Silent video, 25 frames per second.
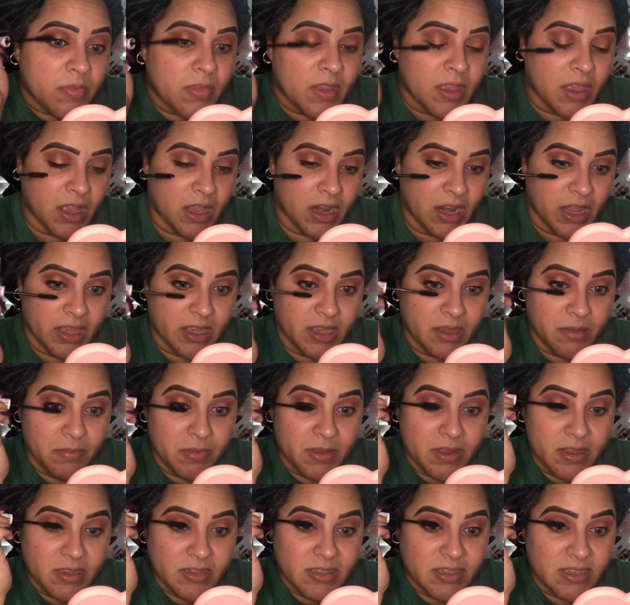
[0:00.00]
I like it
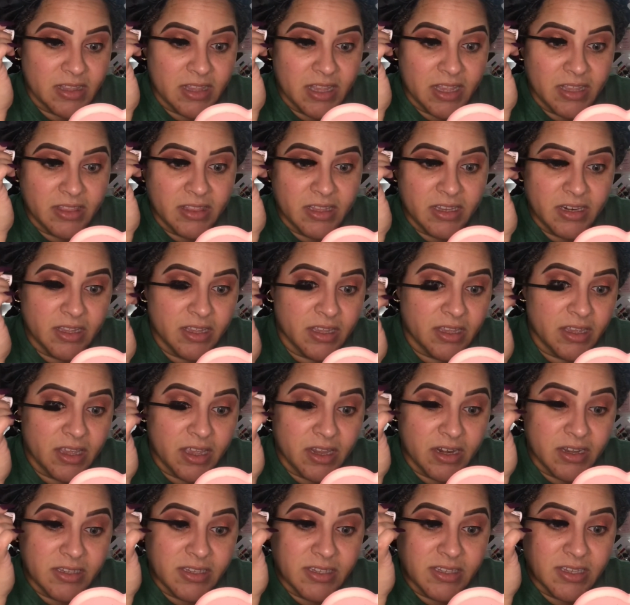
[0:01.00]
because it's lengthening
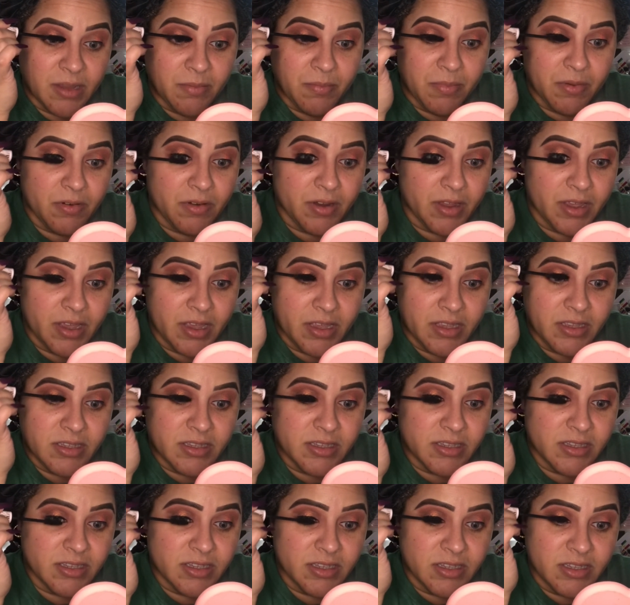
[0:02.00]
and it
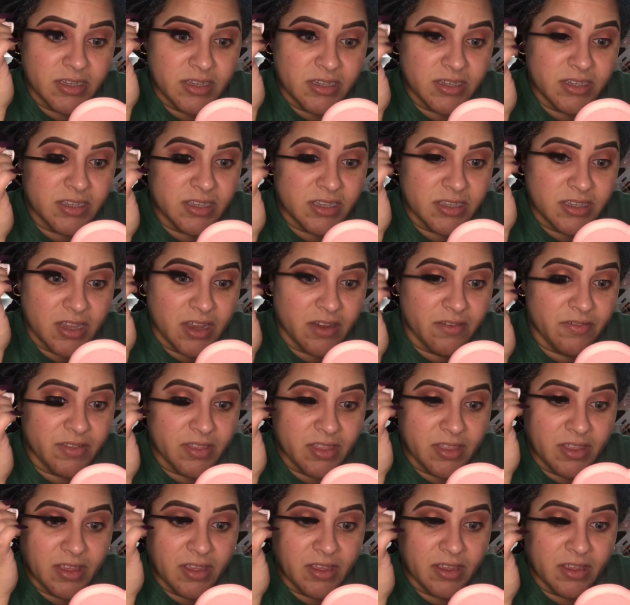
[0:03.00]
separates. It just does
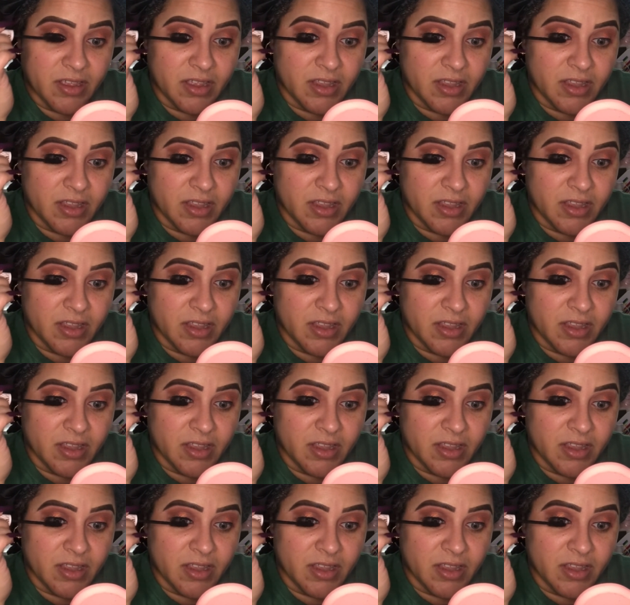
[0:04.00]
everything.